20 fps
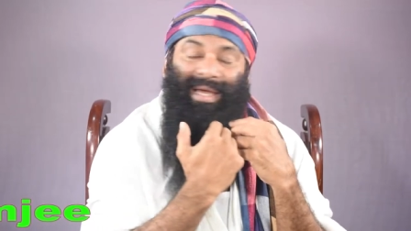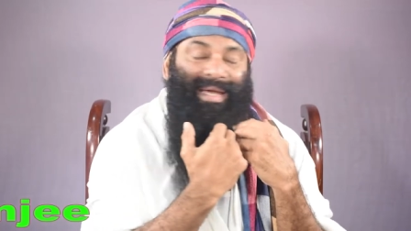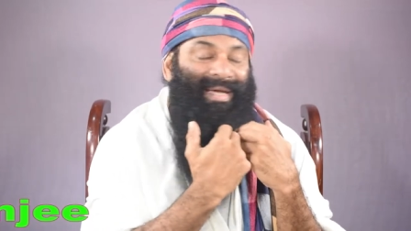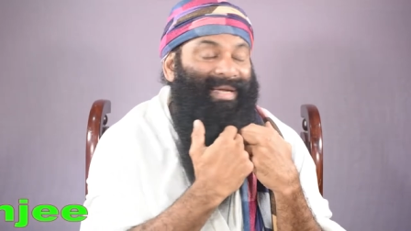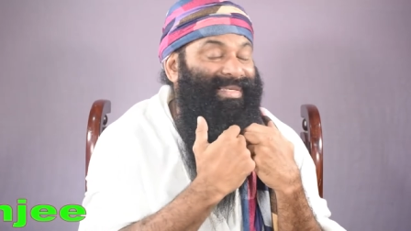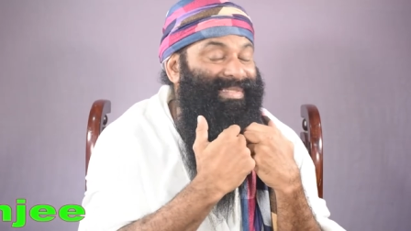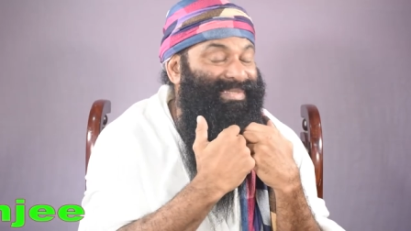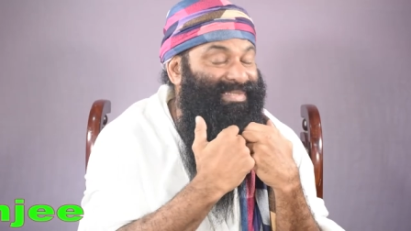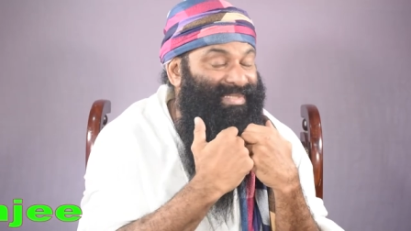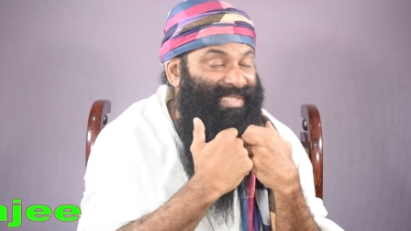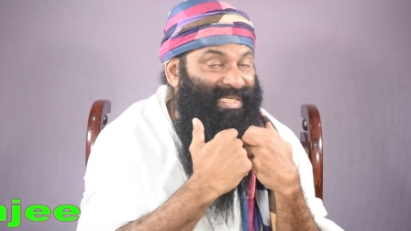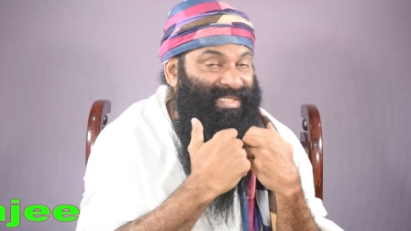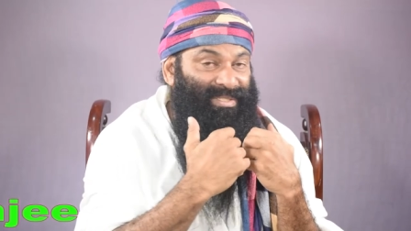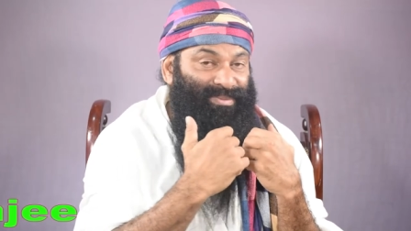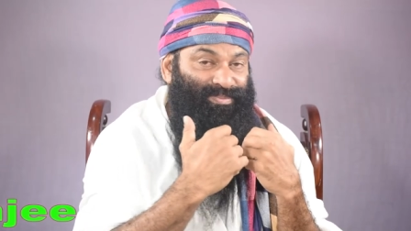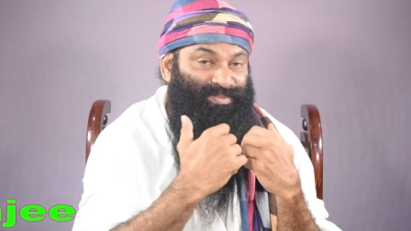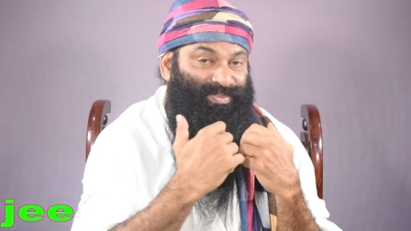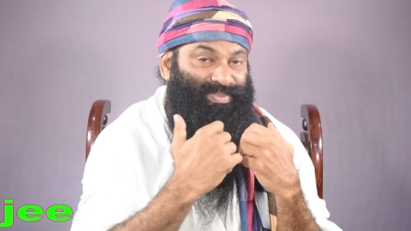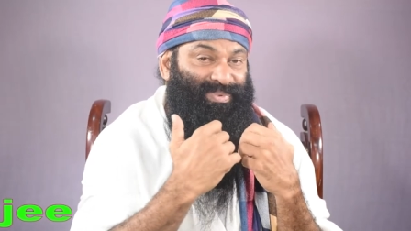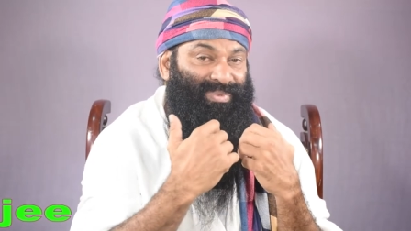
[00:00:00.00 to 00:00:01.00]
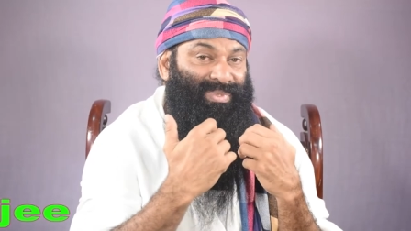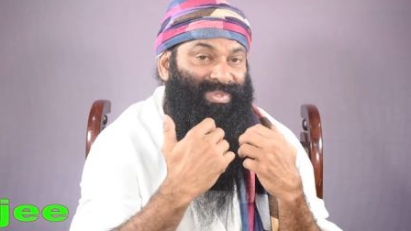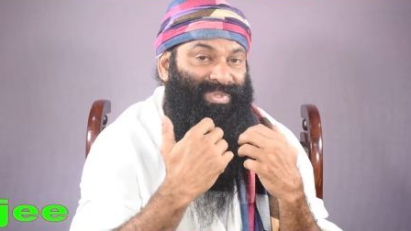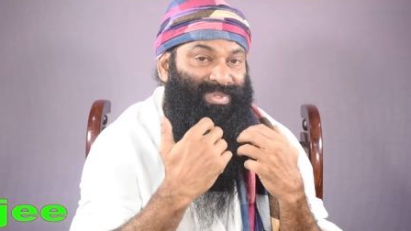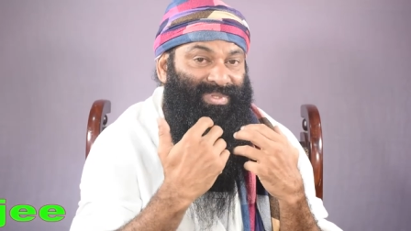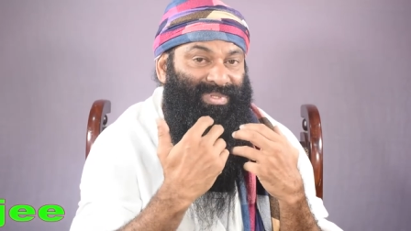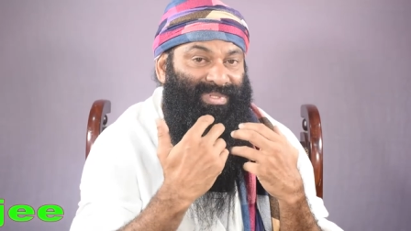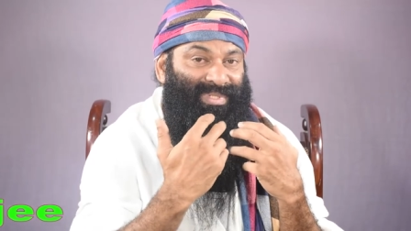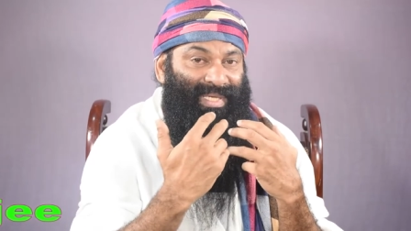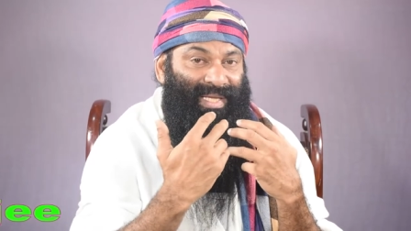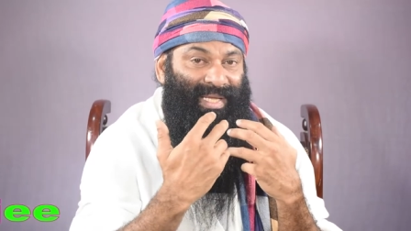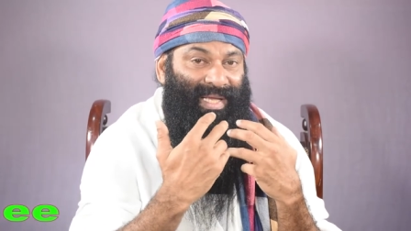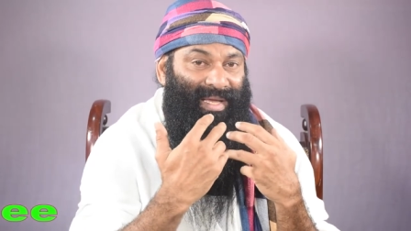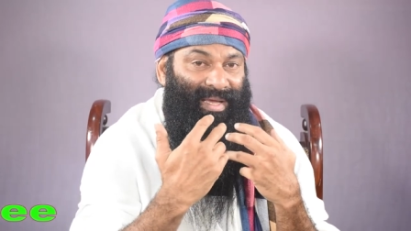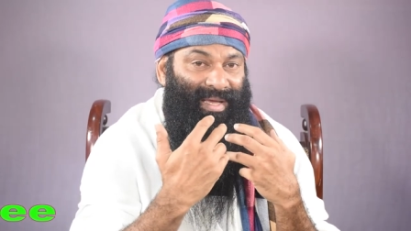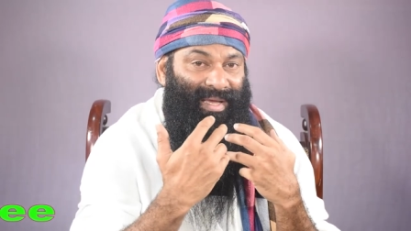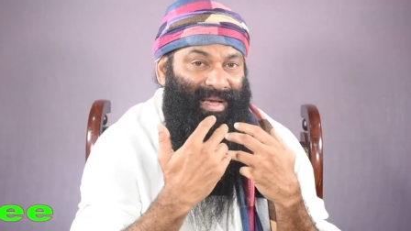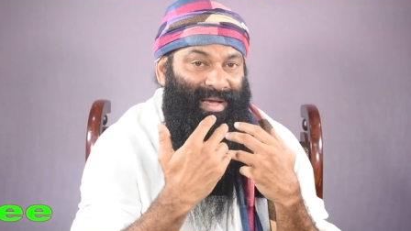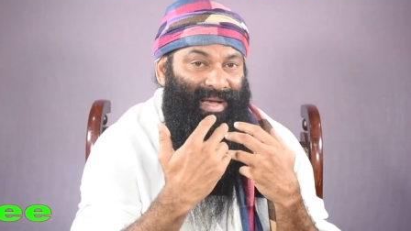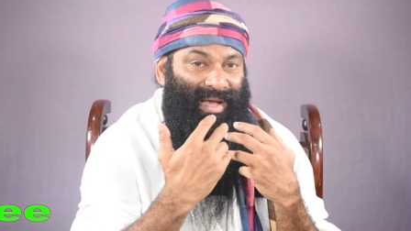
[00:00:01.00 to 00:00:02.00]
It is just
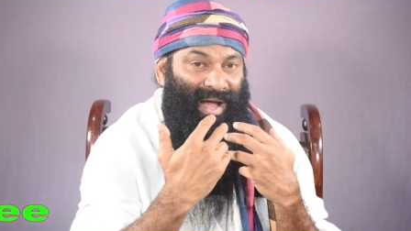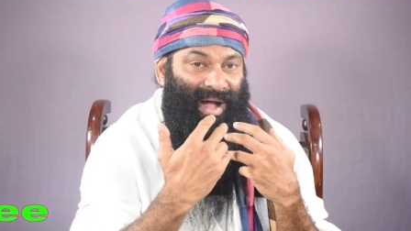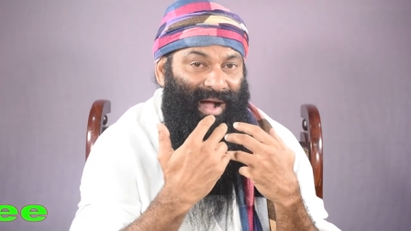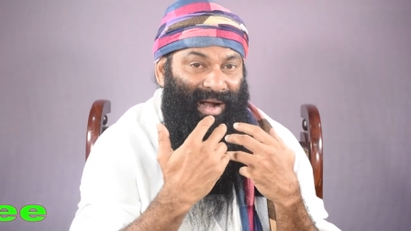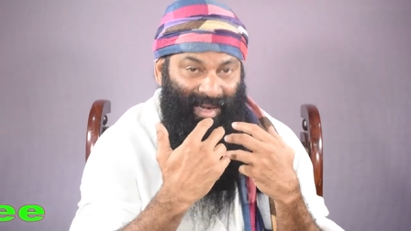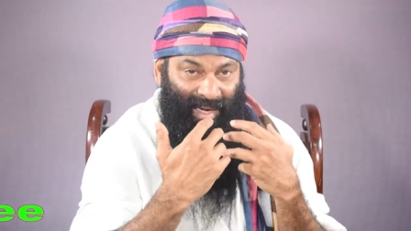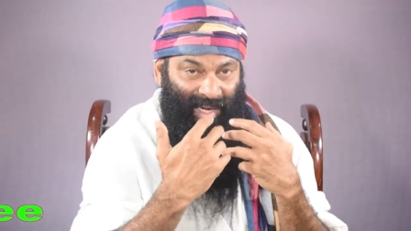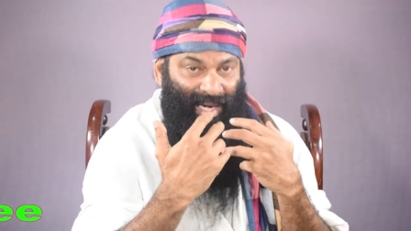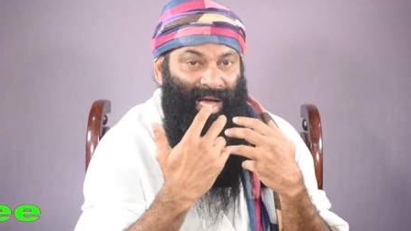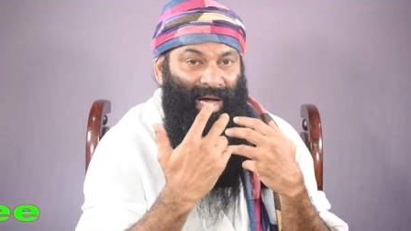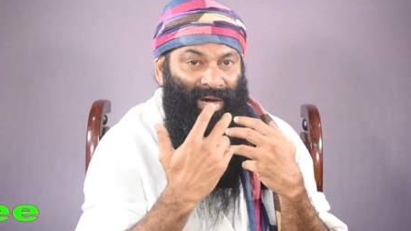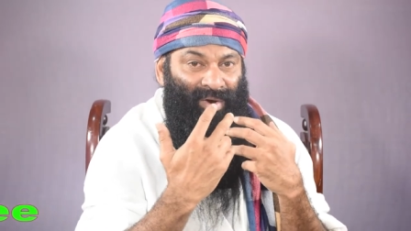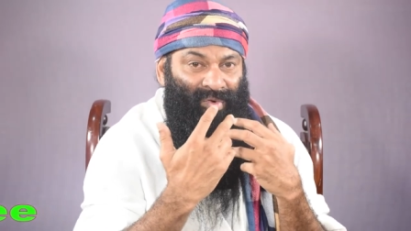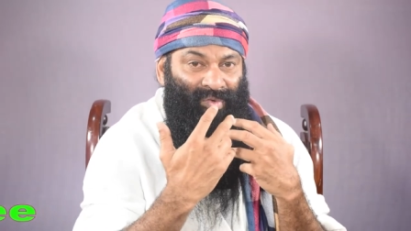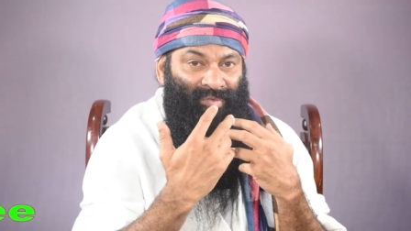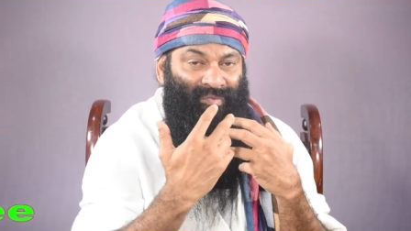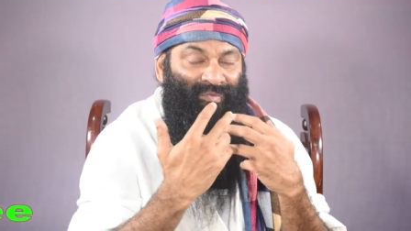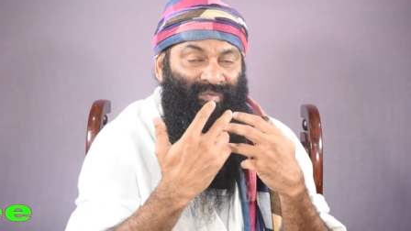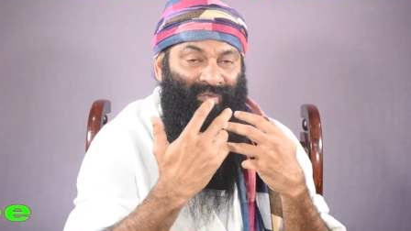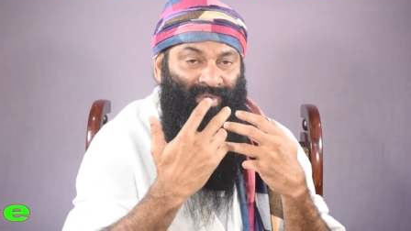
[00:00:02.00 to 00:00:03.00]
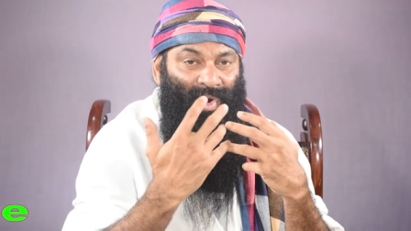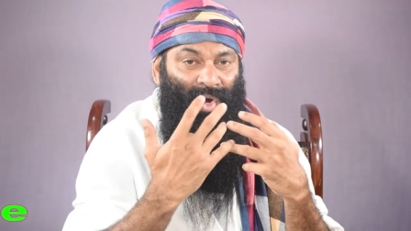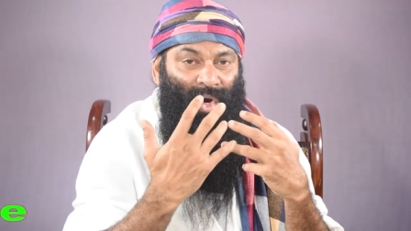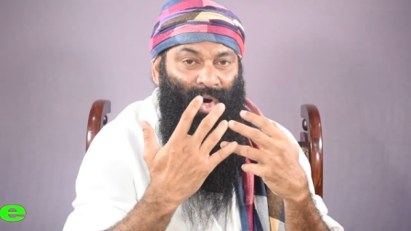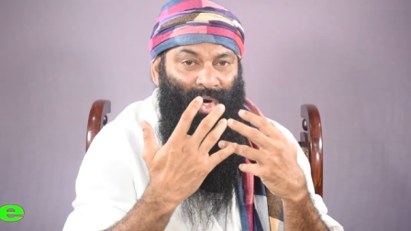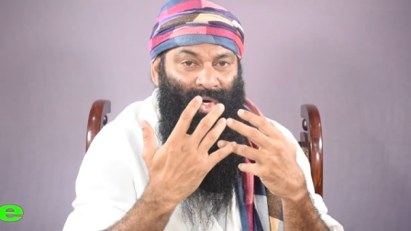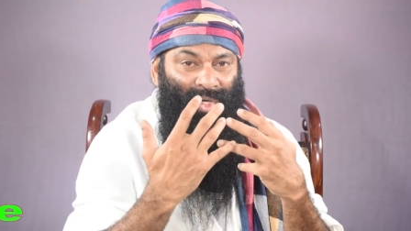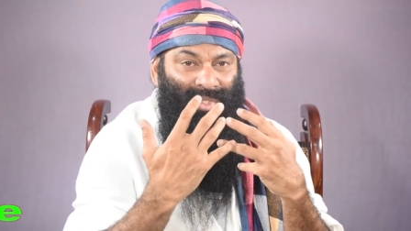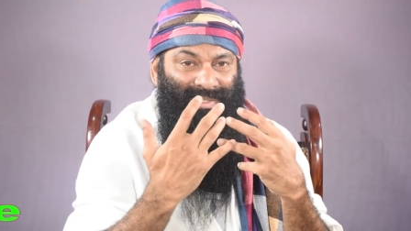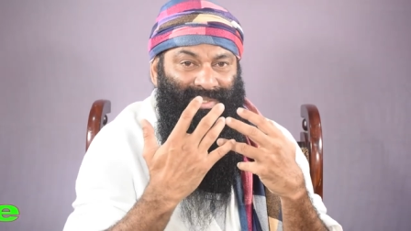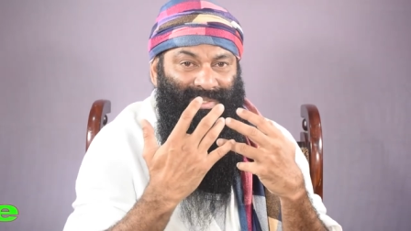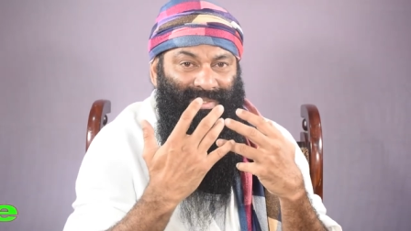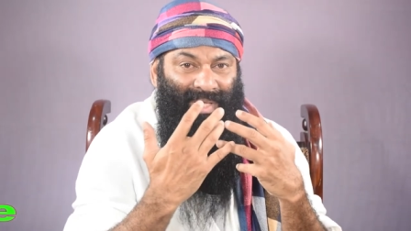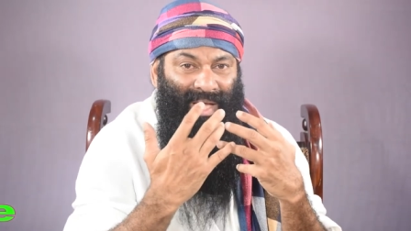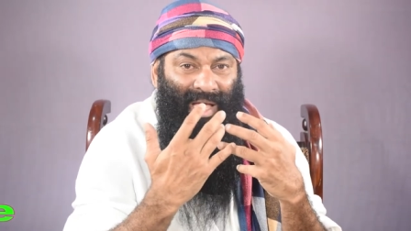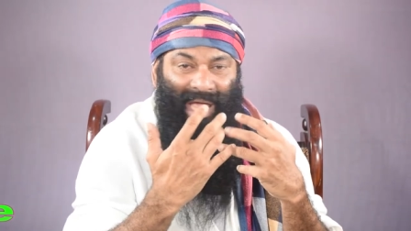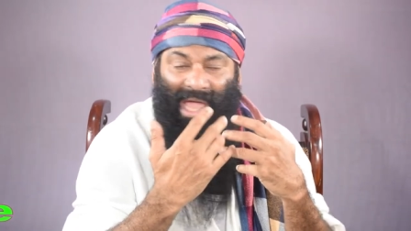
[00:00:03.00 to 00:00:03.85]
beauty. Love flows,